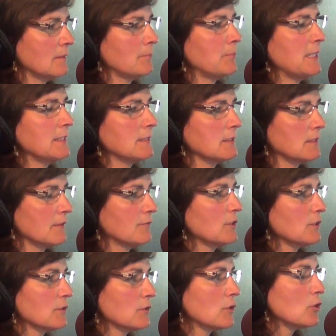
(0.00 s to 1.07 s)
pieces of
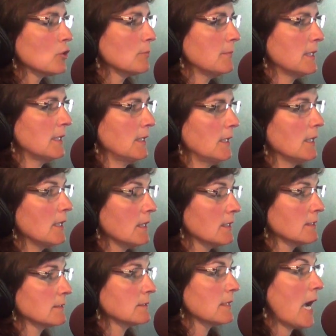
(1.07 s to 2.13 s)
discernment
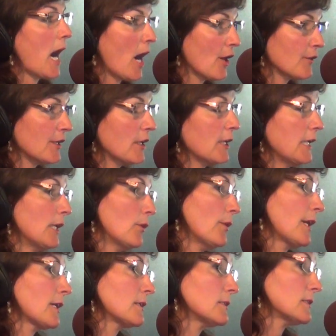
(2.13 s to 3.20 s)
is, are there
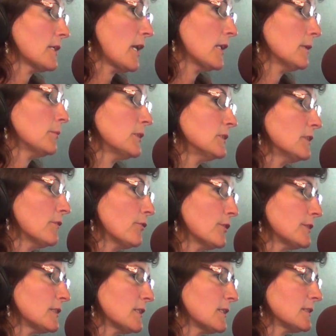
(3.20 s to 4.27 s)
irreconcilable
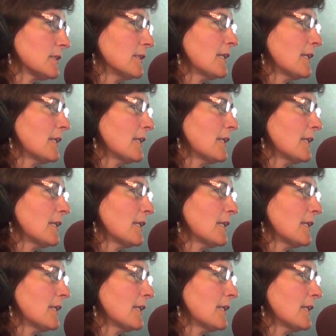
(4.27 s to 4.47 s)
differences?